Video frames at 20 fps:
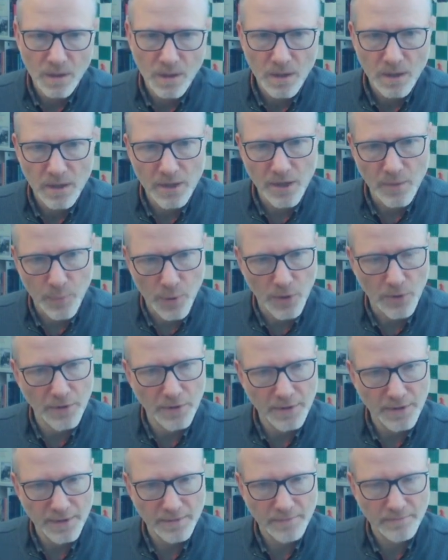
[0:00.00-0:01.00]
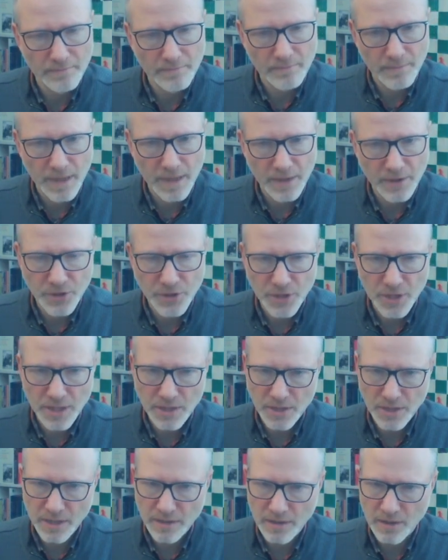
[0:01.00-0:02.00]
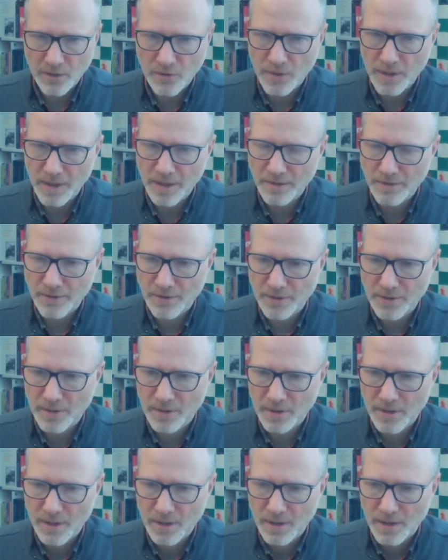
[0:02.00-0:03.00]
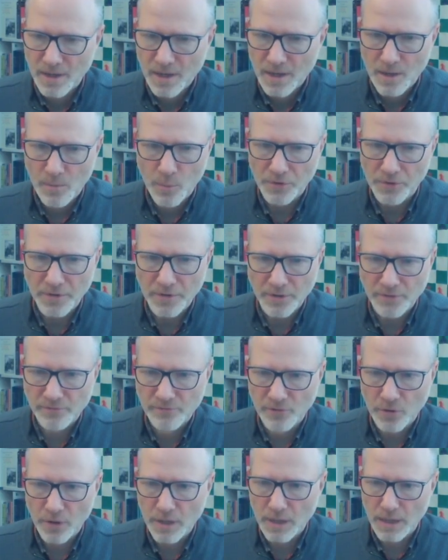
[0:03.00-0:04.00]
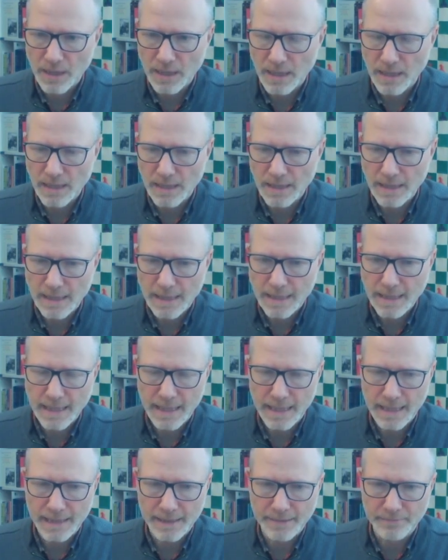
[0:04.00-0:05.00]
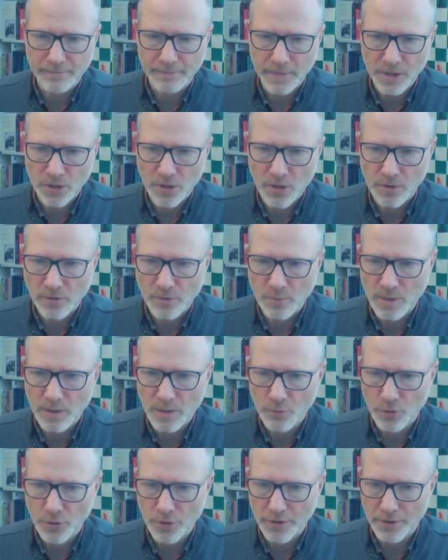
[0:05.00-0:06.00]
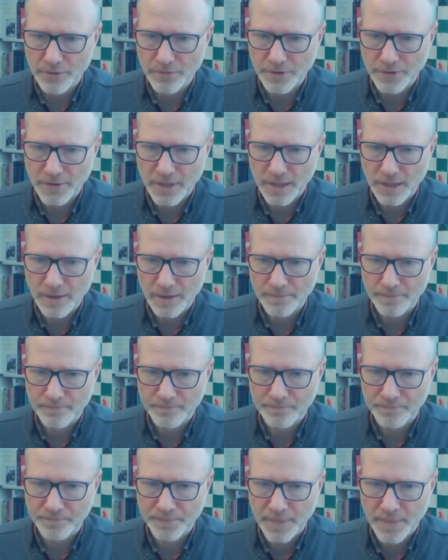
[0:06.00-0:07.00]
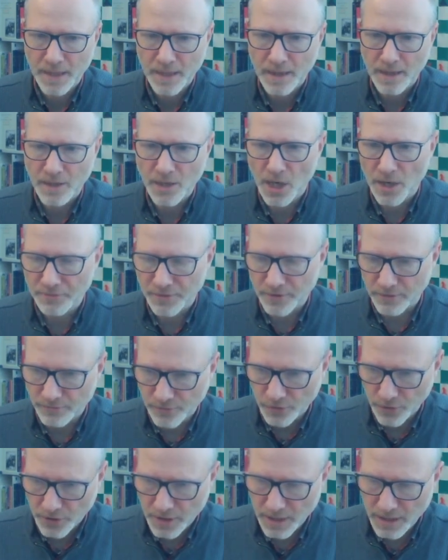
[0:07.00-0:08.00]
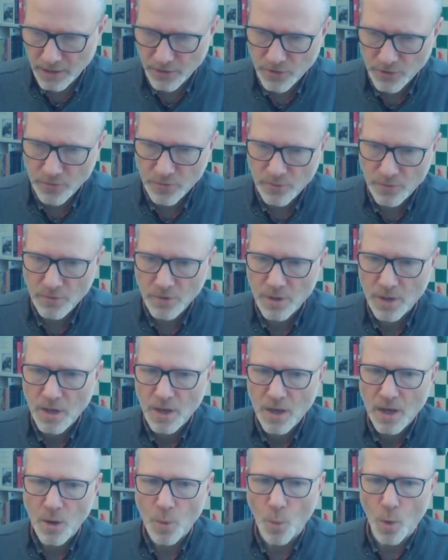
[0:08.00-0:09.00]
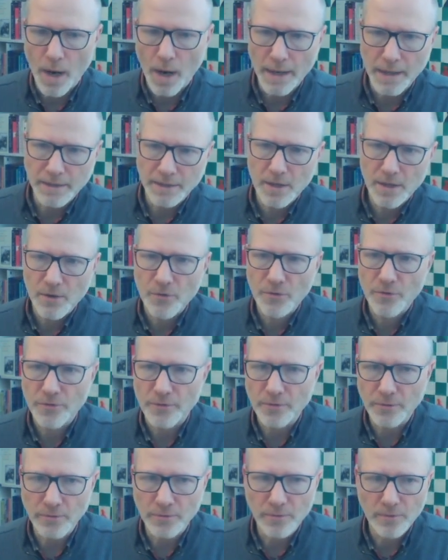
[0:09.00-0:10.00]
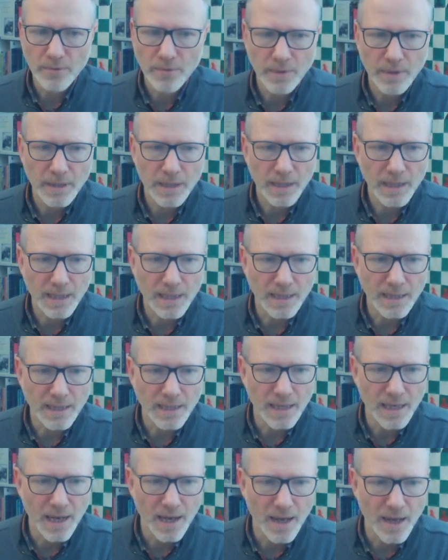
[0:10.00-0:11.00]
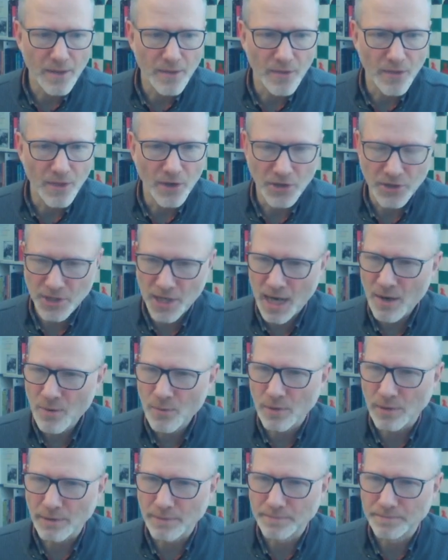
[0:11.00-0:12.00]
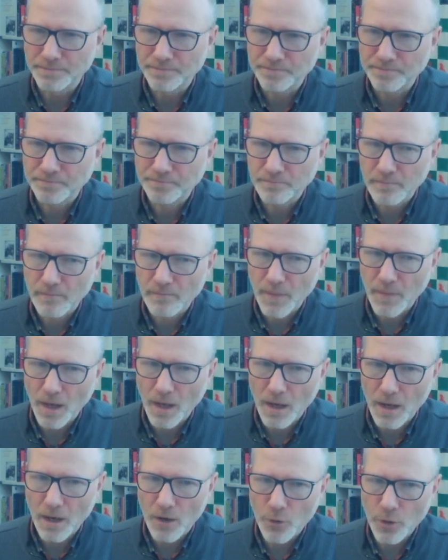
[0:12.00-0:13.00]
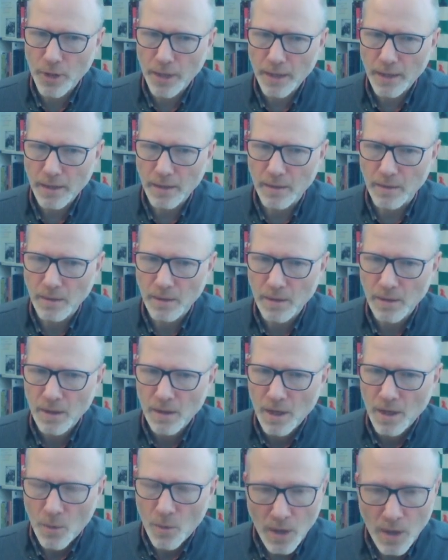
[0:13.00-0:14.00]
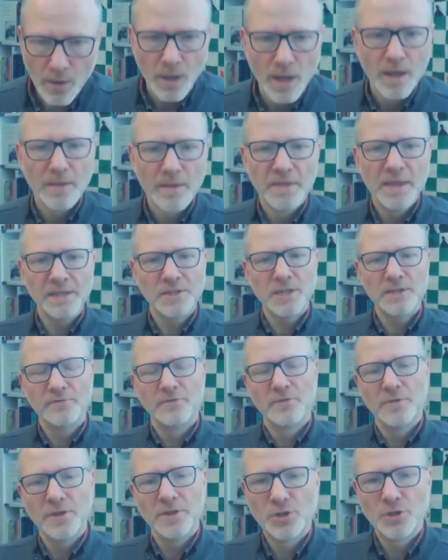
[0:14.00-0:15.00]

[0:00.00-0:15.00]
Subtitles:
the pawn by exchanging the queens, but this rook is going to be murderous here. And after rook d2, white threw in the towel. Okay, well, that's it for this